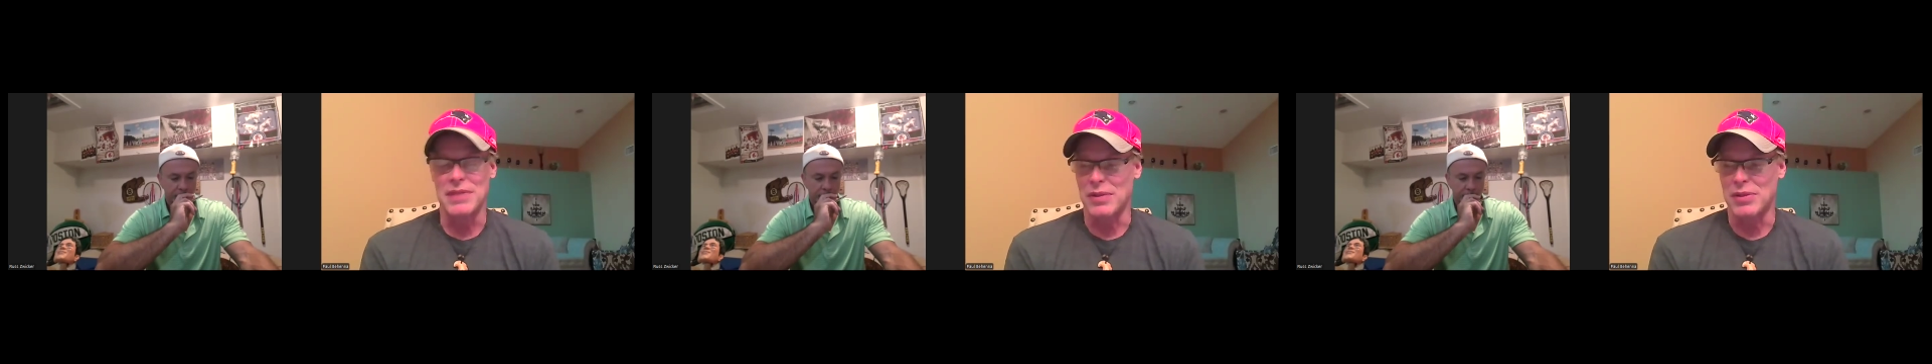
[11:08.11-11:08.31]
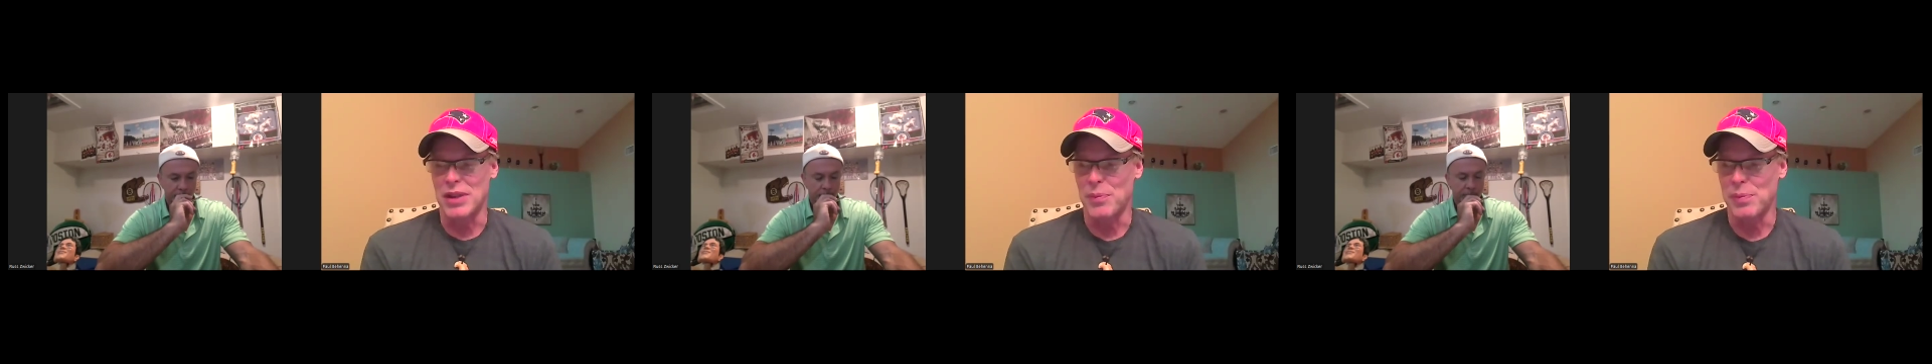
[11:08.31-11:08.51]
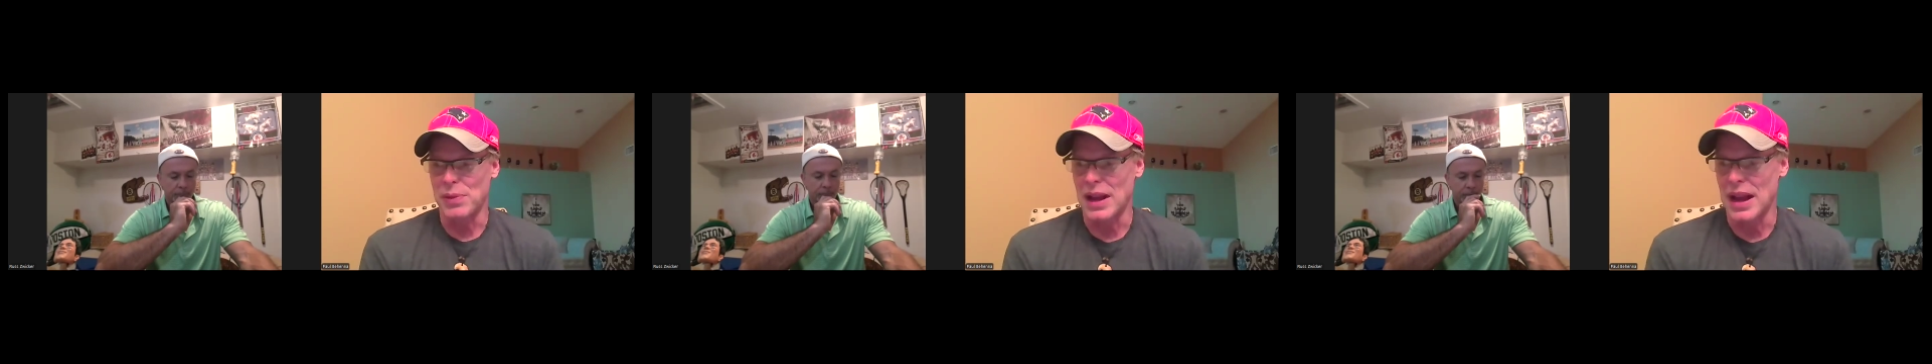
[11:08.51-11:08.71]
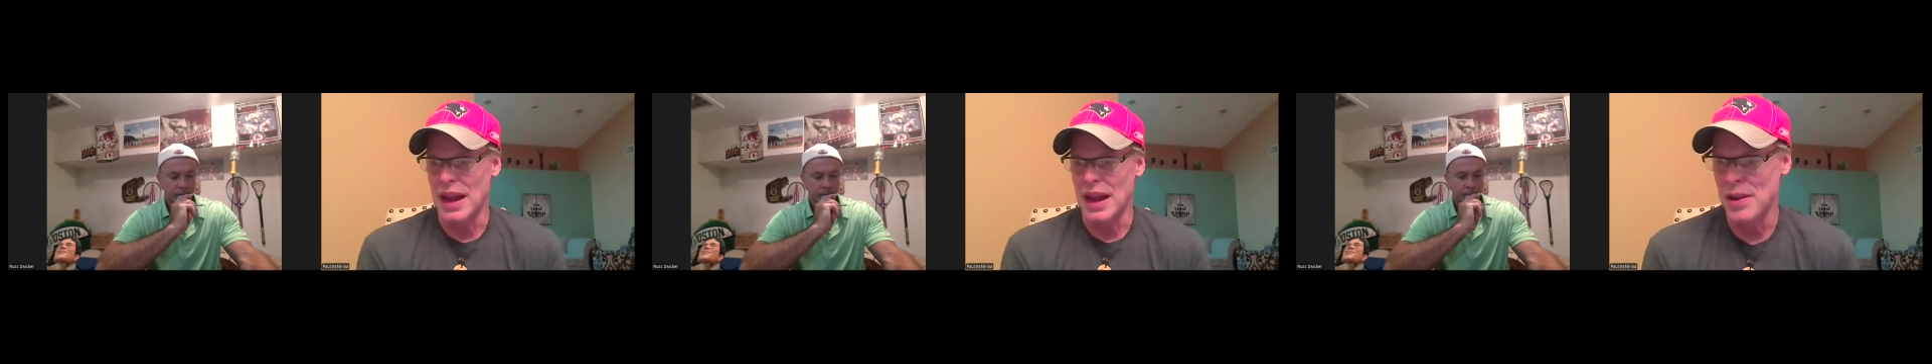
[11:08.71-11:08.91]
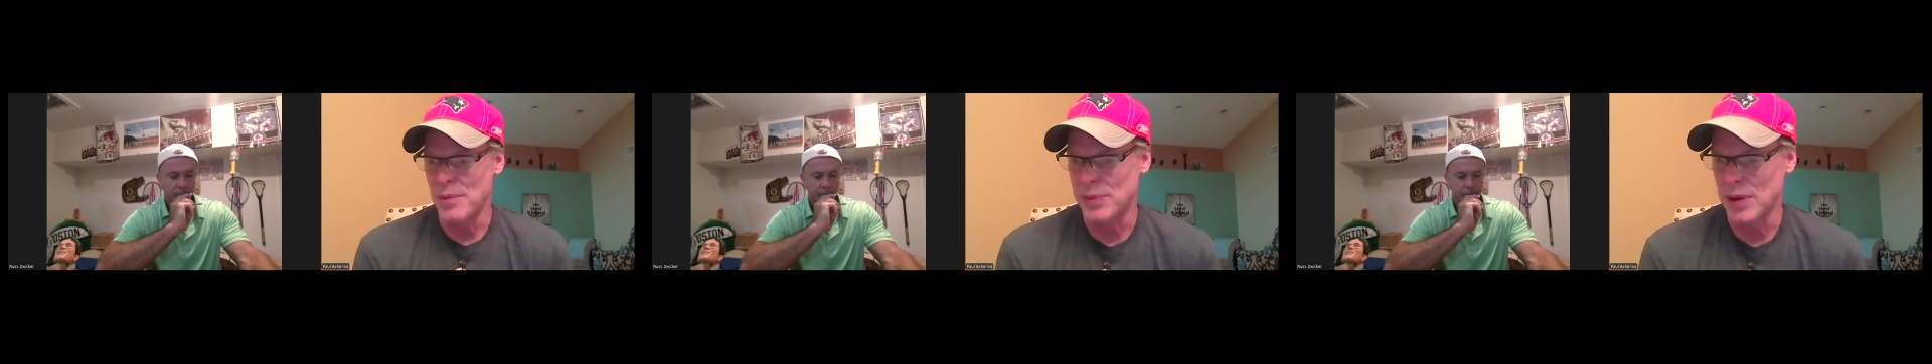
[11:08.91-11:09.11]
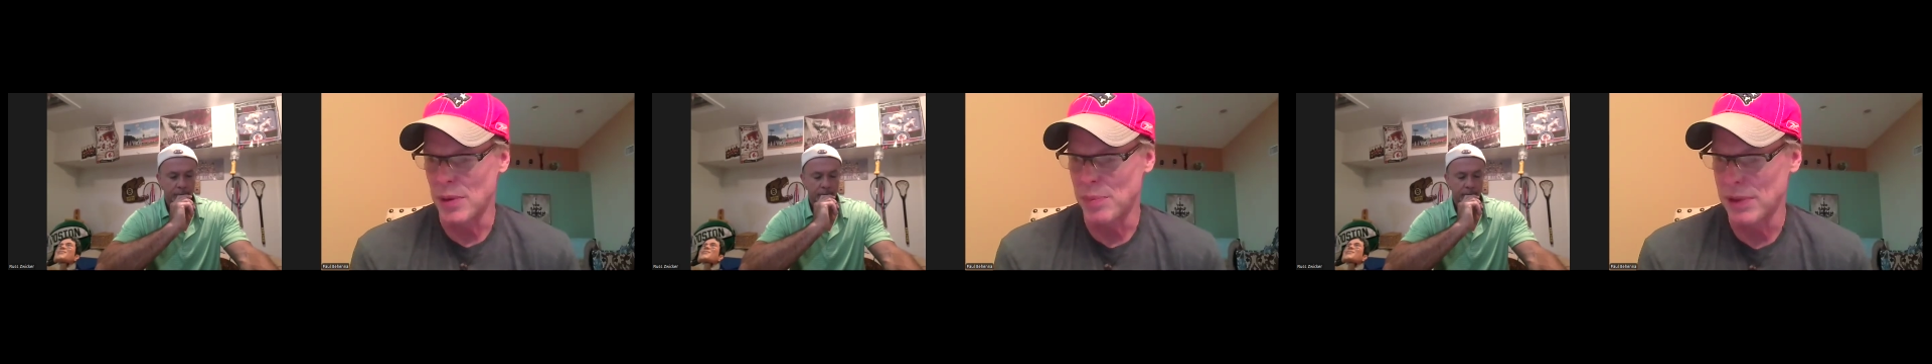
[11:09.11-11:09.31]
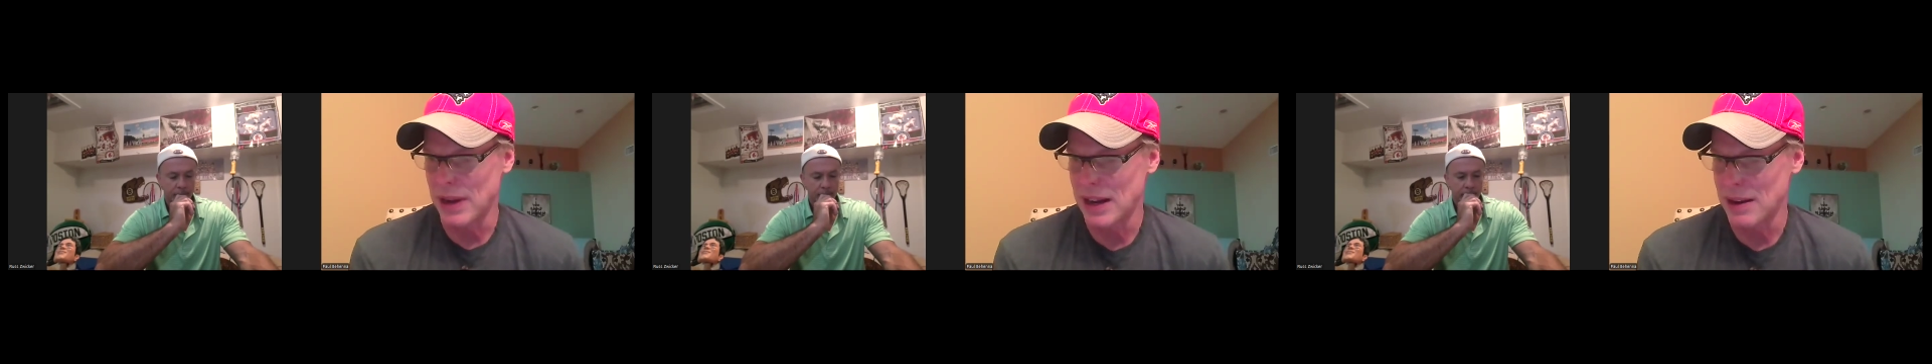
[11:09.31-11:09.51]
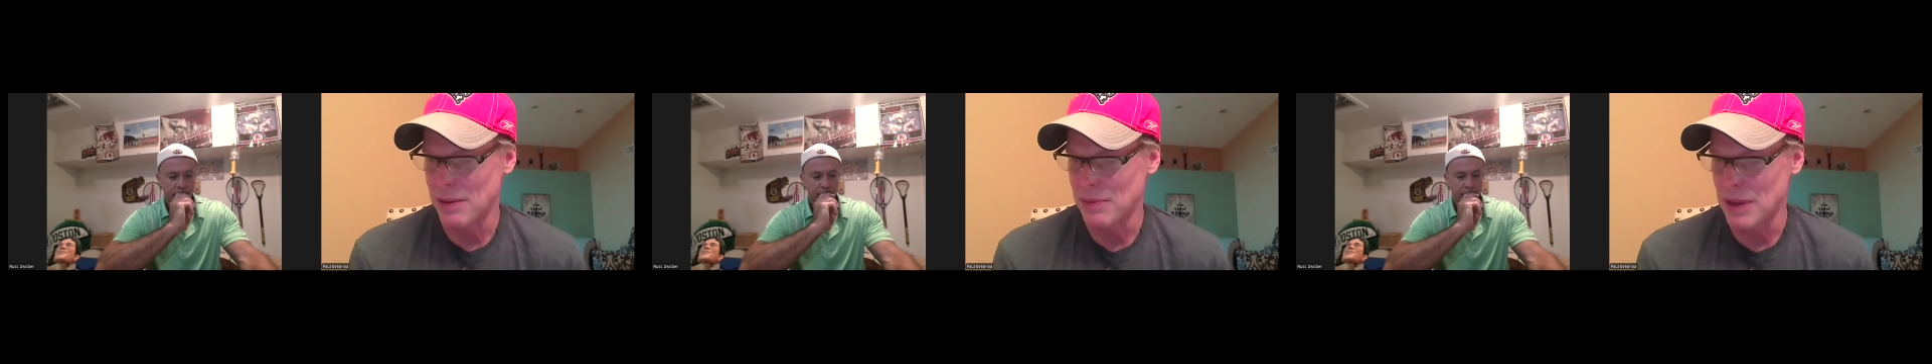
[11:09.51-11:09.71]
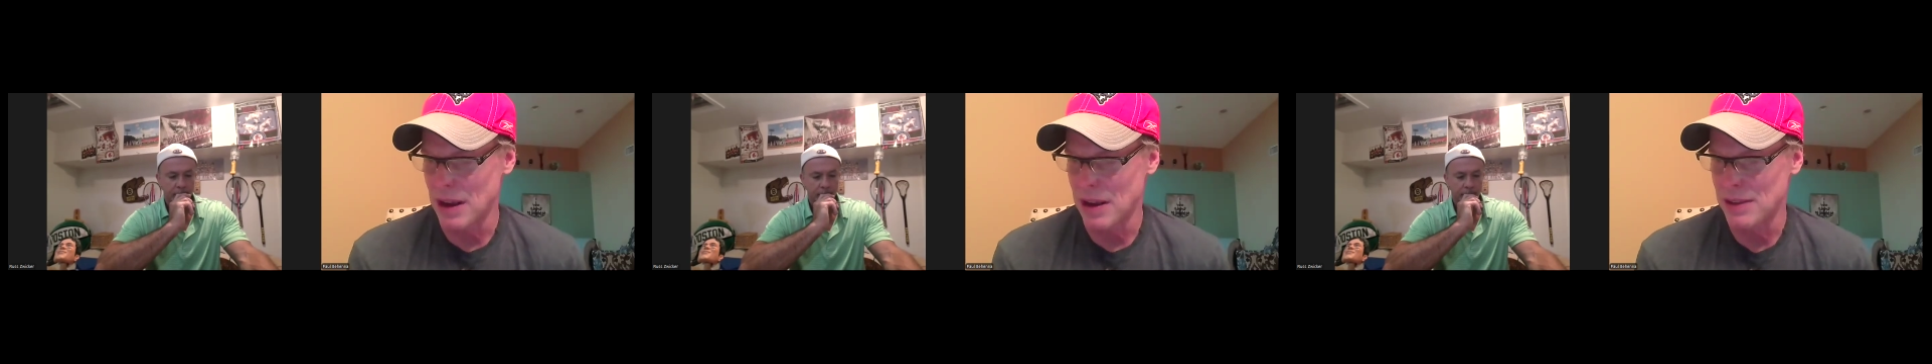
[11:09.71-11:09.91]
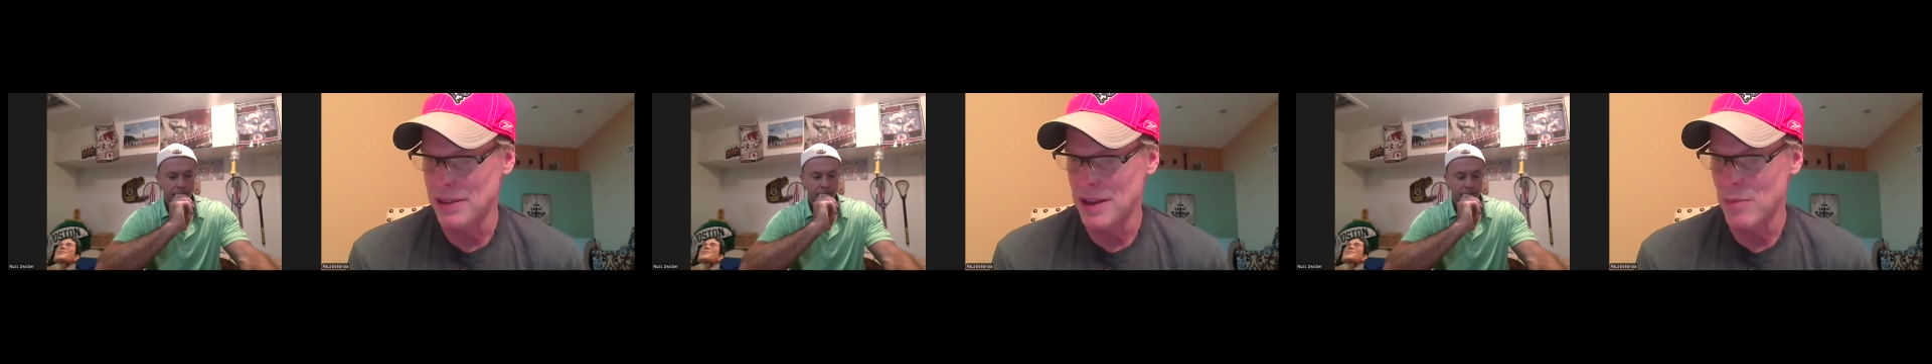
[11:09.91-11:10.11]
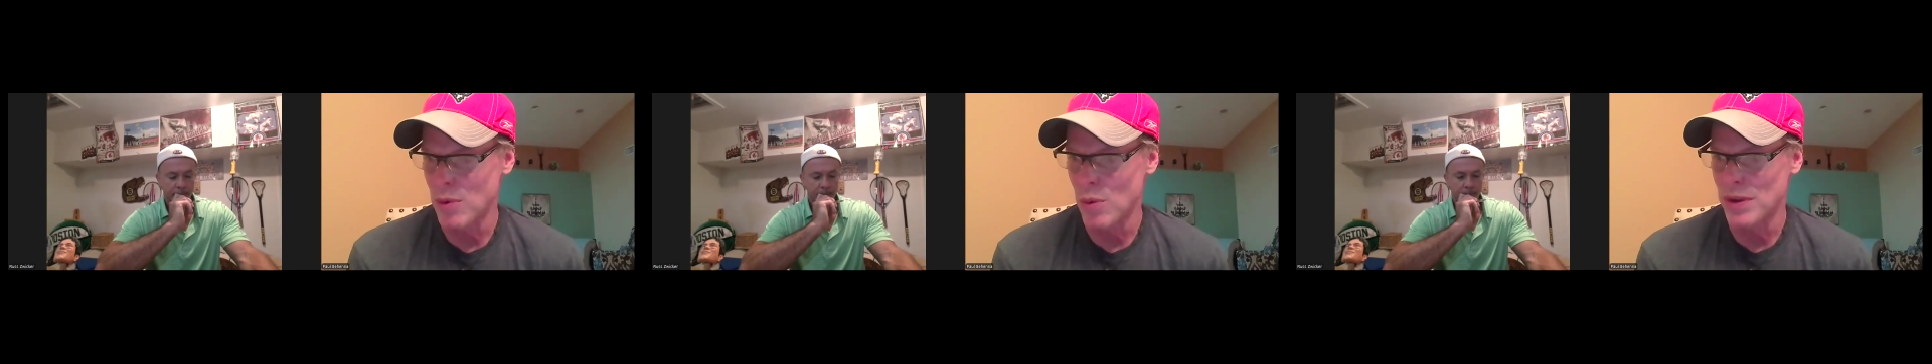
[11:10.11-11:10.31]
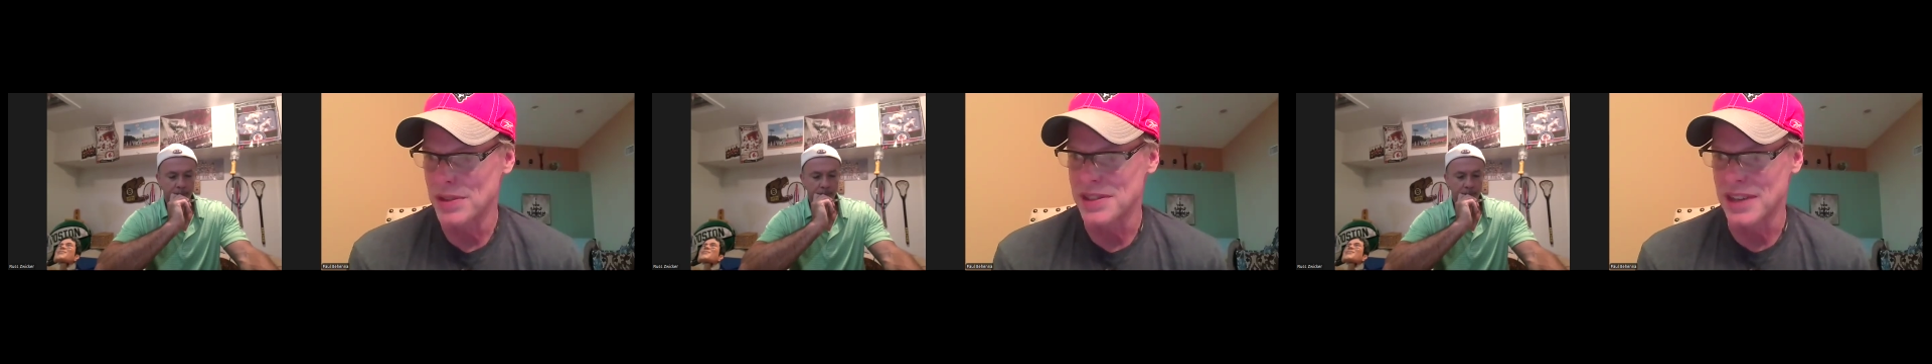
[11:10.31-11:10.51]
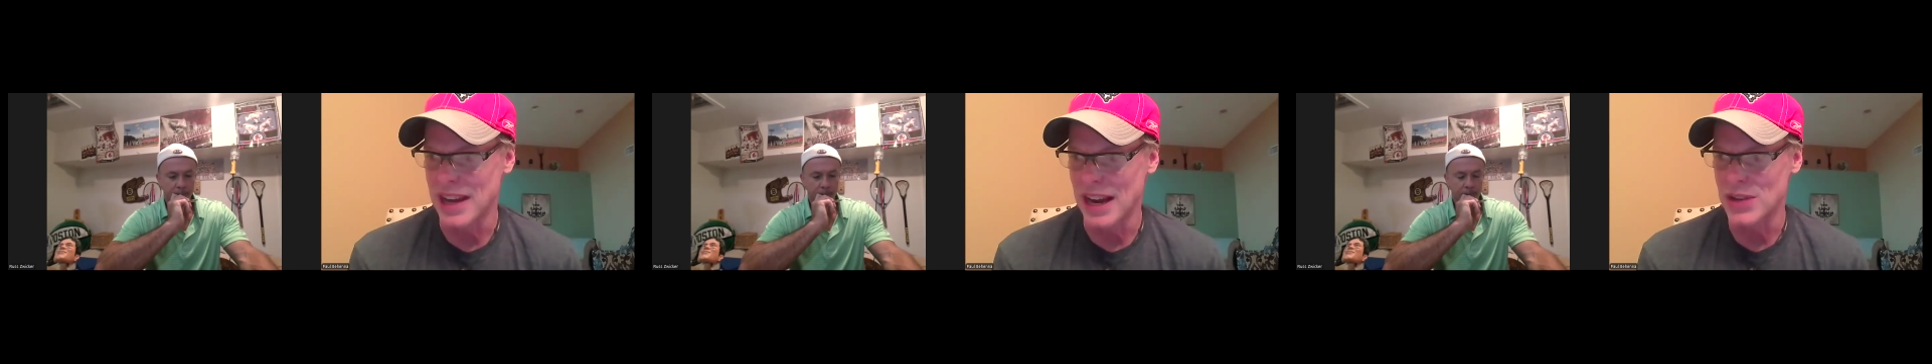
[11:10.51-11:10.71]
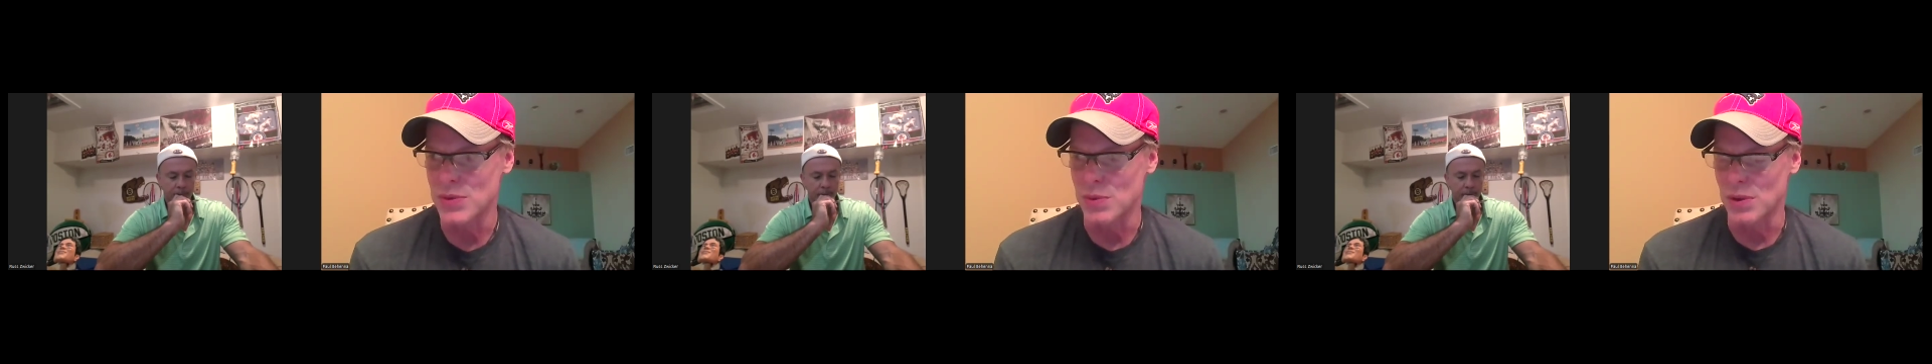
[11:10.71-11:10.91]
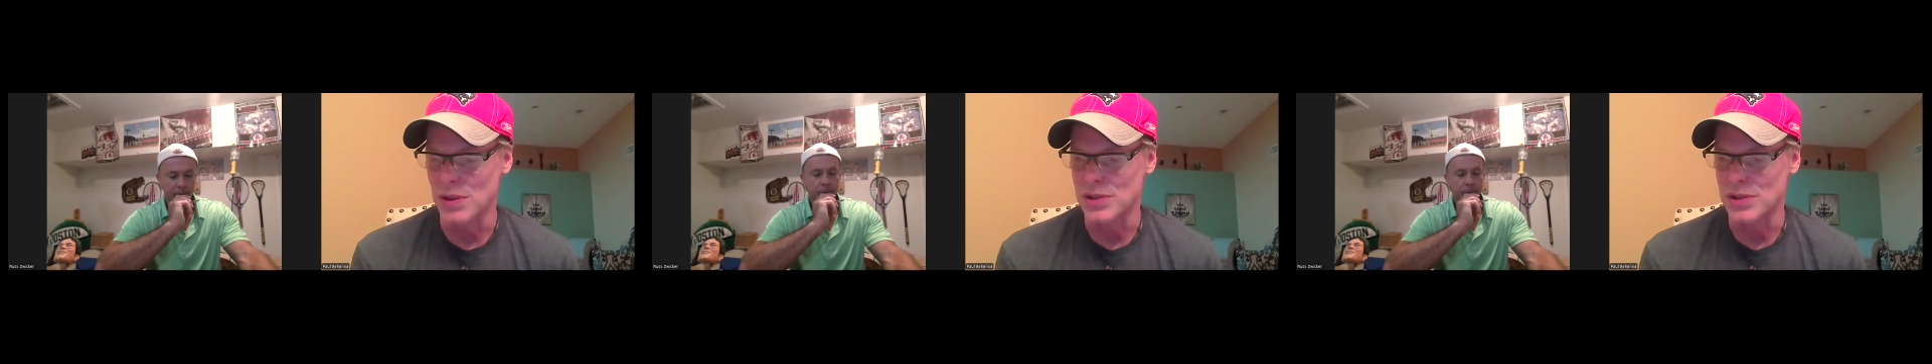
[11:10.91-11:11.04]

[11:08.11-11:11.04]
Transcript: They're playing and they're playing a number one schedule.